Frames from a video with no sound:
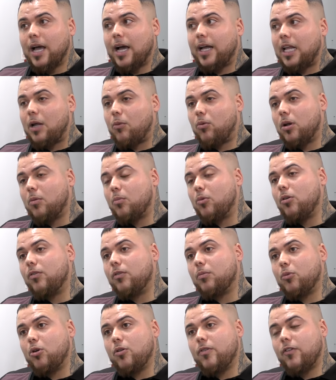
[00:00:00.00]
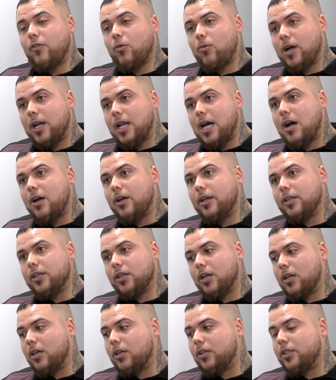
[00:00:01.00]
and they want to move move everyone out
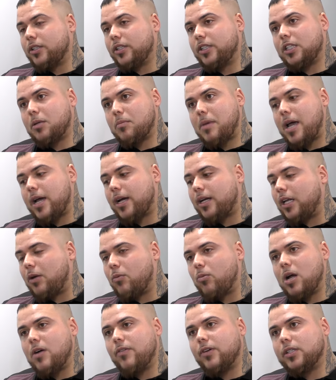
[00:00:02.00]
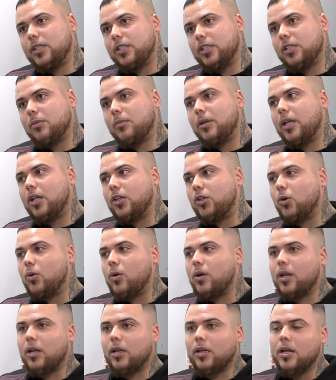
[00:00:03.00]
uh, systematically in whatever system that they're
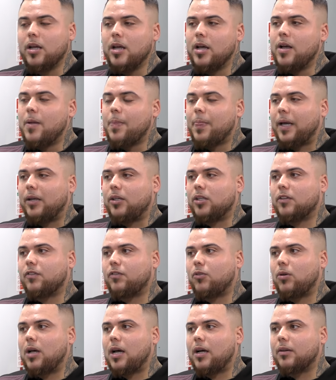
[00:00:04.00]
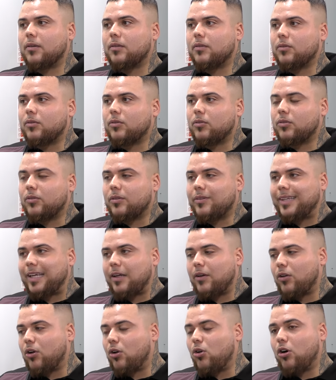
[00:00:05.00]
doing. And they just feel like
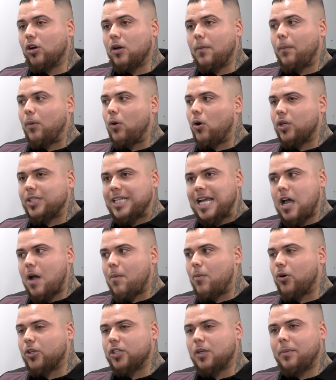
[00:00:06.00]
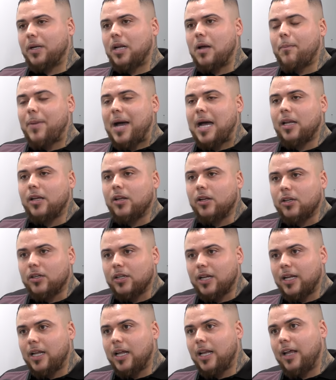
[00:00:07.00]
they, a lot of the block tower blocks have been
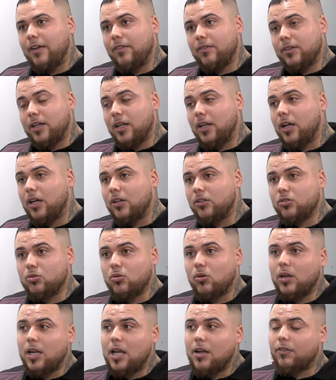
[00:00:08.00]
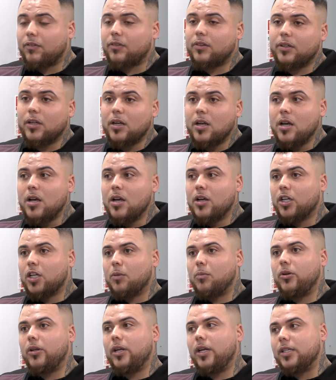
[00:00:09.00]
abandoned and they're left. They're like sort of left.
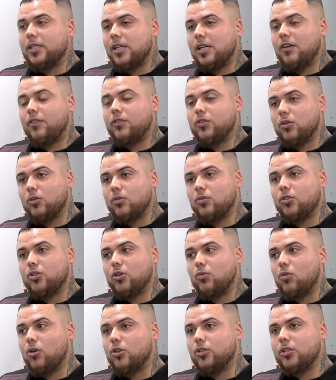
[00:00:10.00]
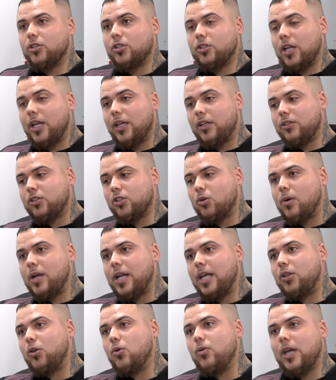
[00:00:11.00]
Communities are left to, to rot. So they so when
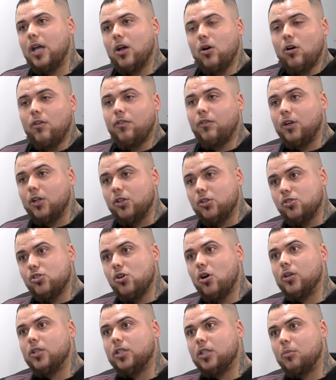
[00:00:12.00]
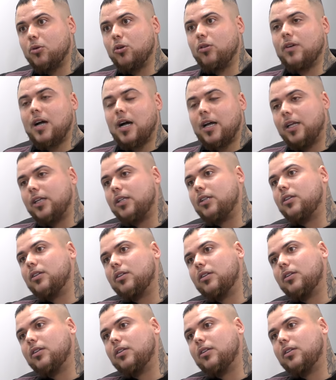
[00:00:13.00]
they do get offered a chance to move out, they